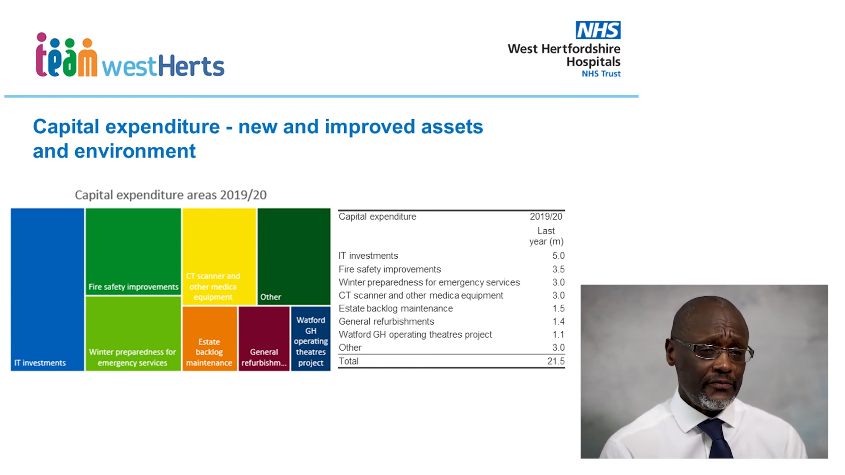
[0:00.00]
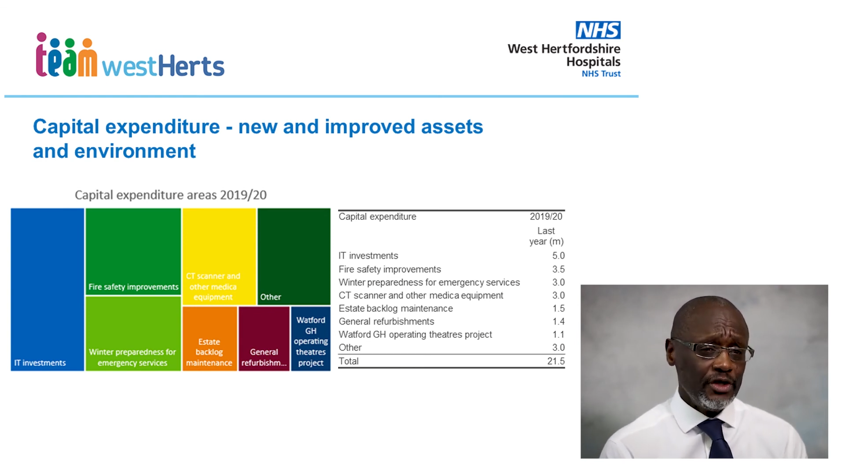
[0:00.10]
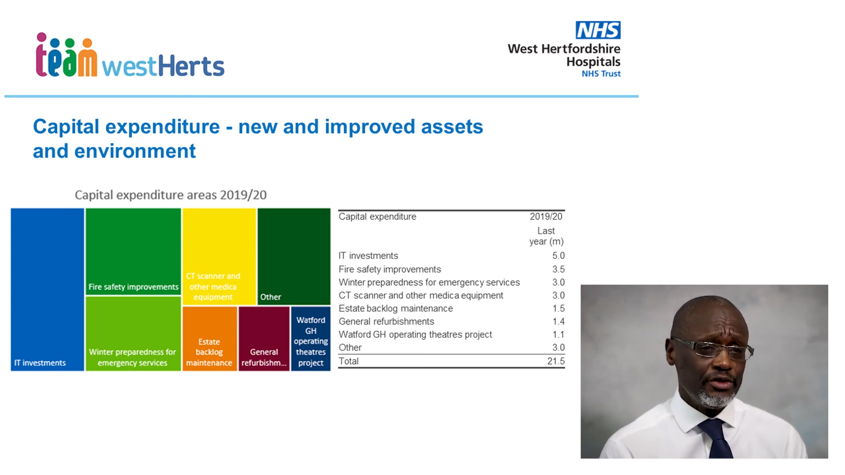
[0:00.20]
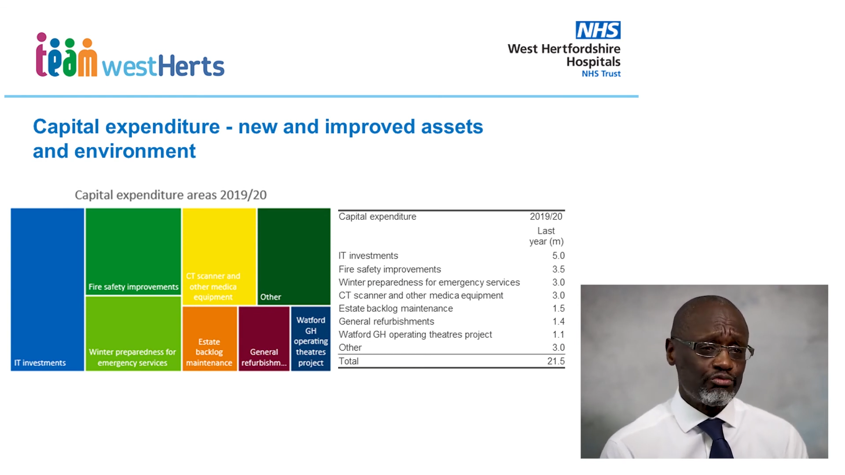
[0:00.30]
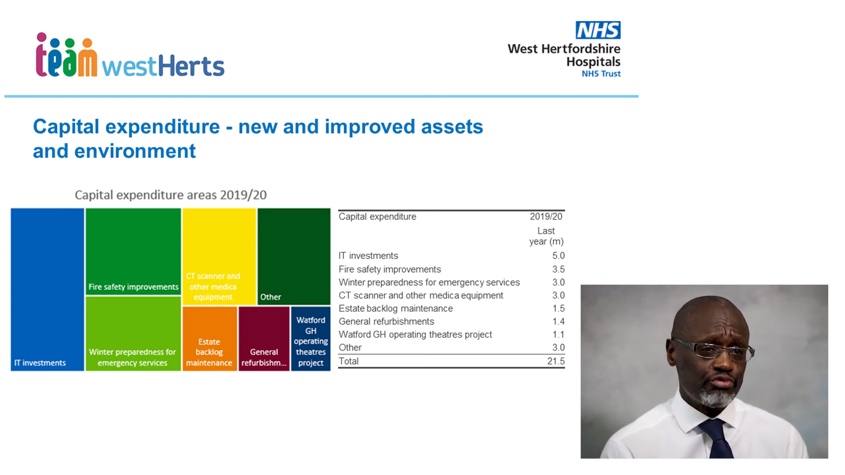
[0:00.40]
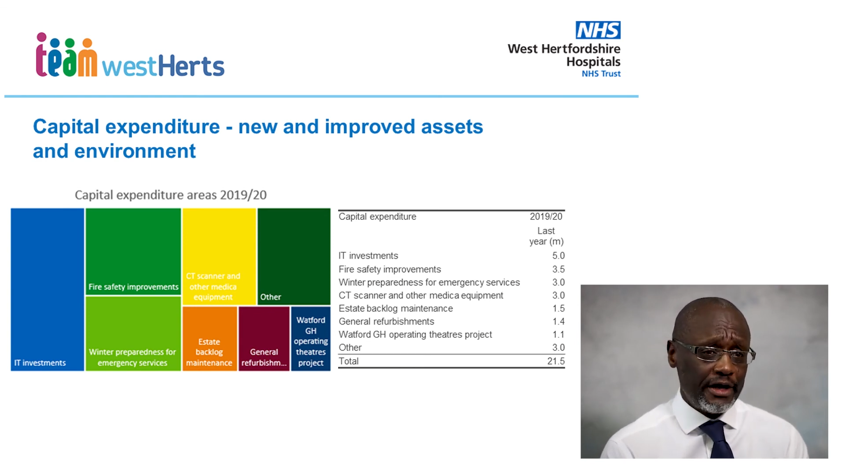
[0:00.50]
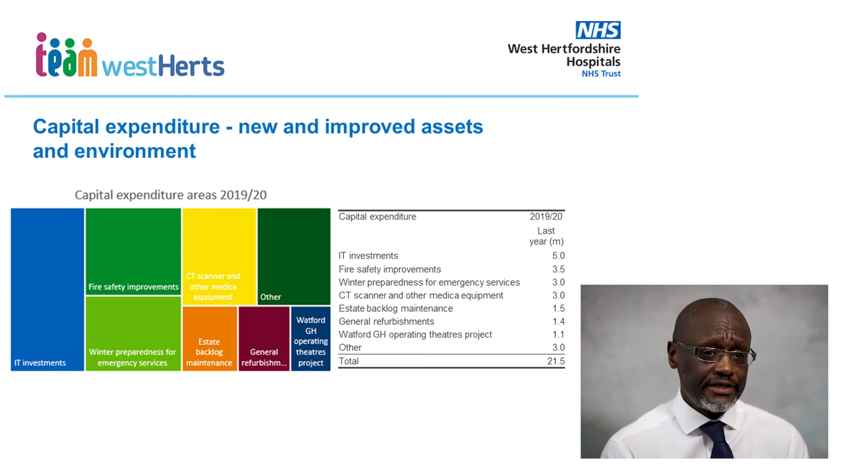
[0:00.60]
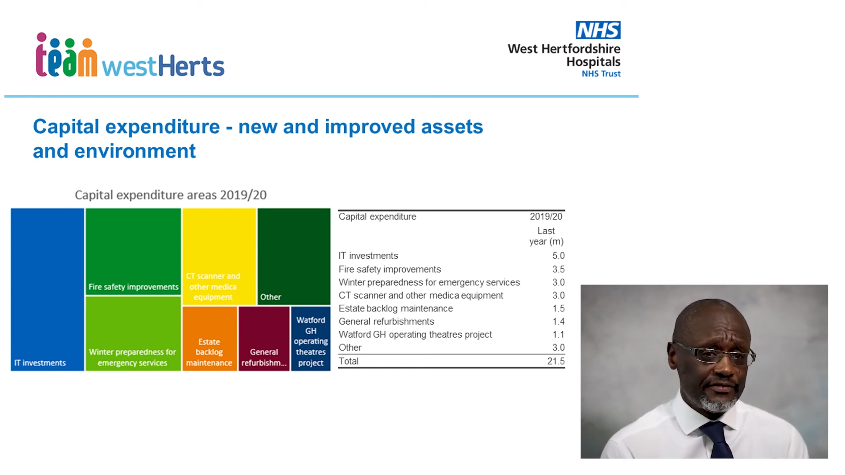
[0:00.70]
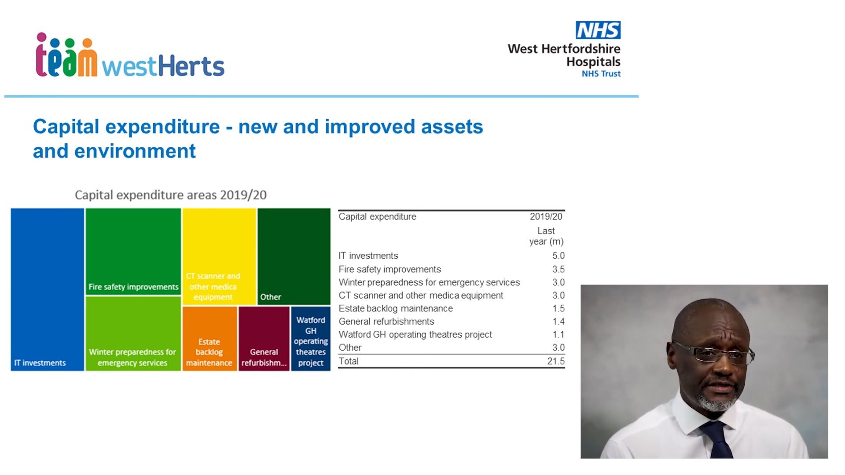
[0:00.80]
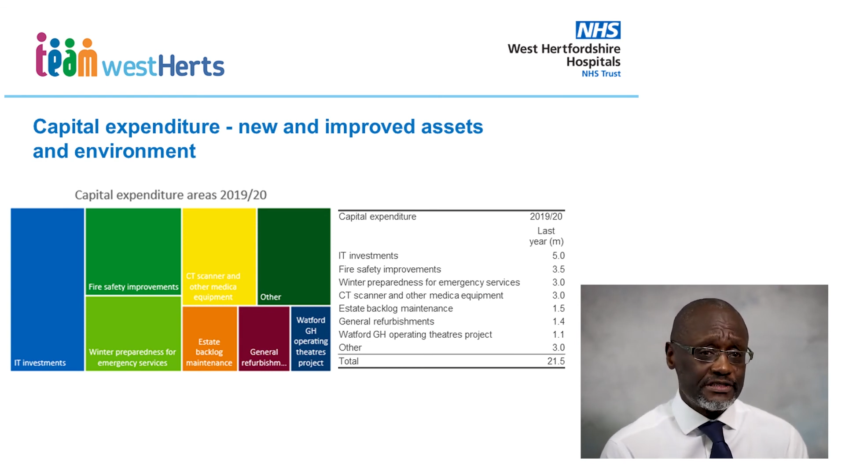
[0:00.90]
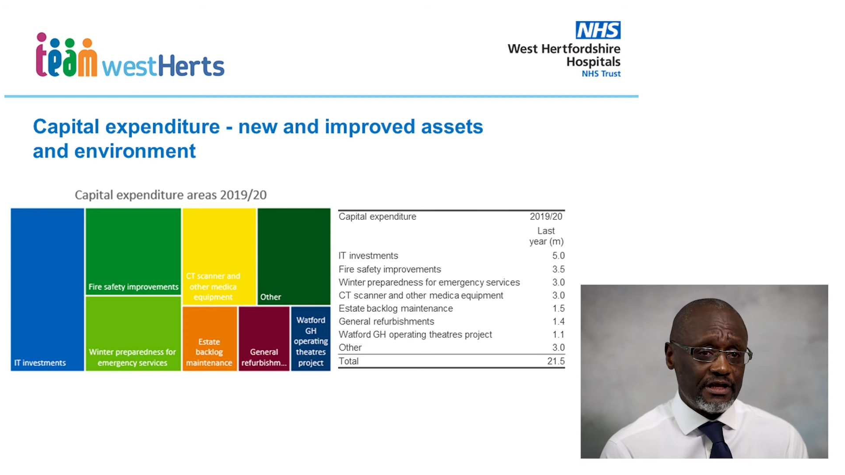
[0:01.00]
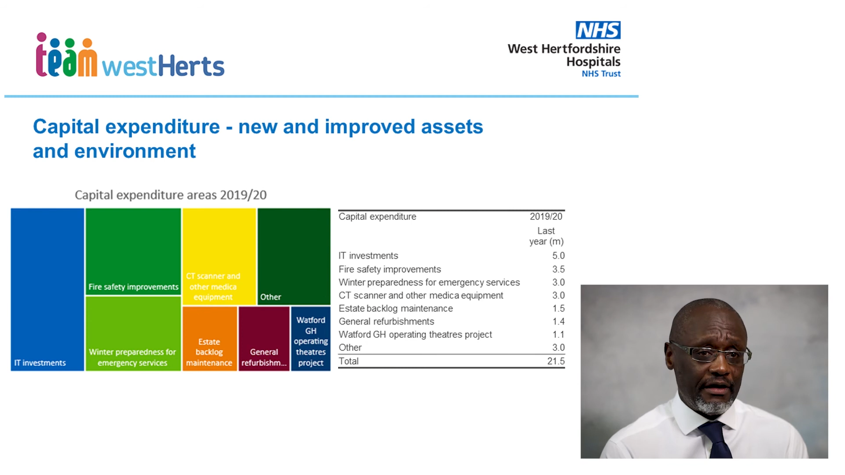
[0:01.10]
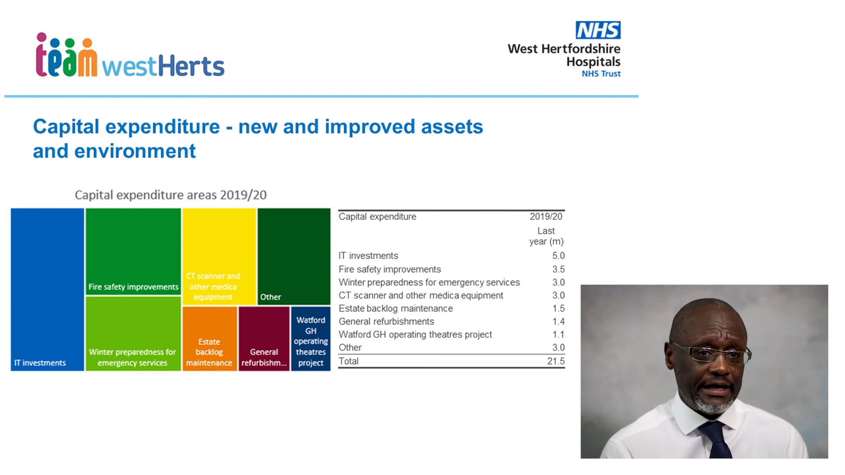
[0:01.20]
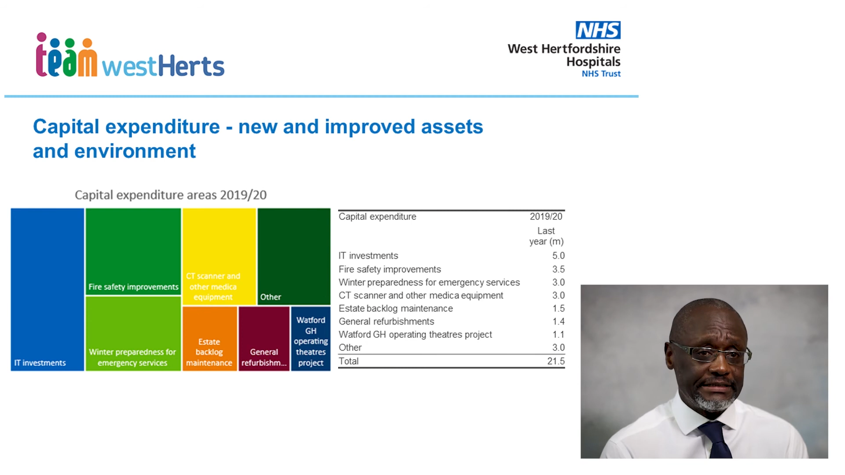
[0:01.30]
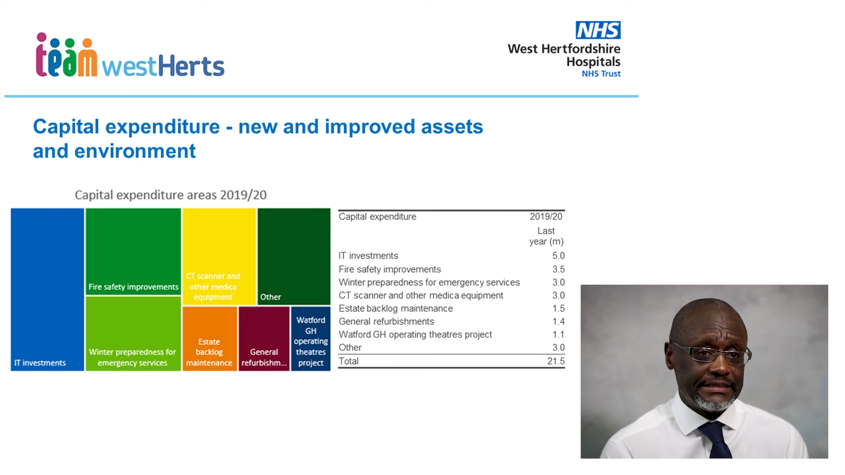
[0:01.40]
On the right of the
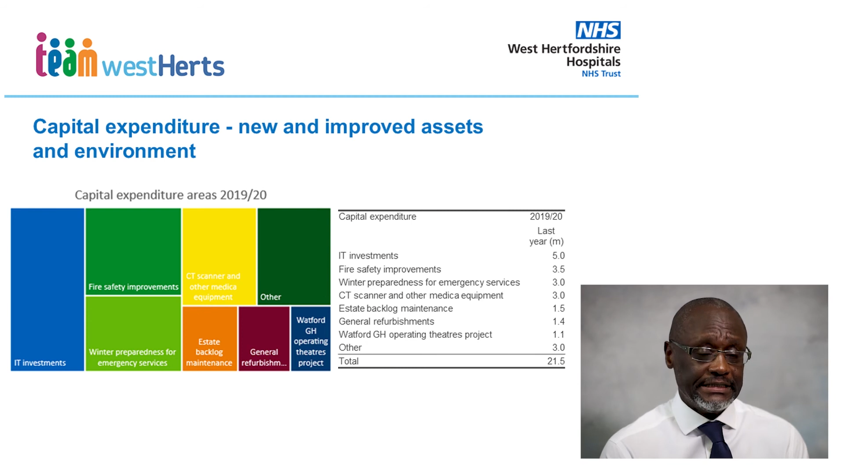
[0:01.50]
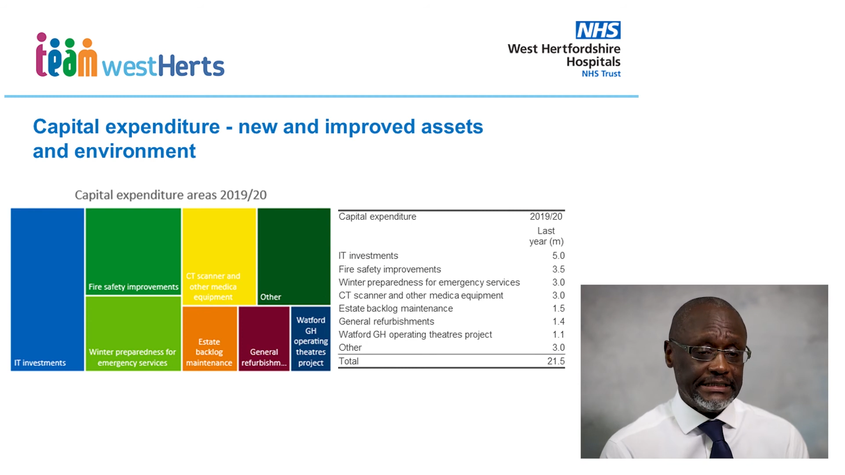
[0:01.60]
slide,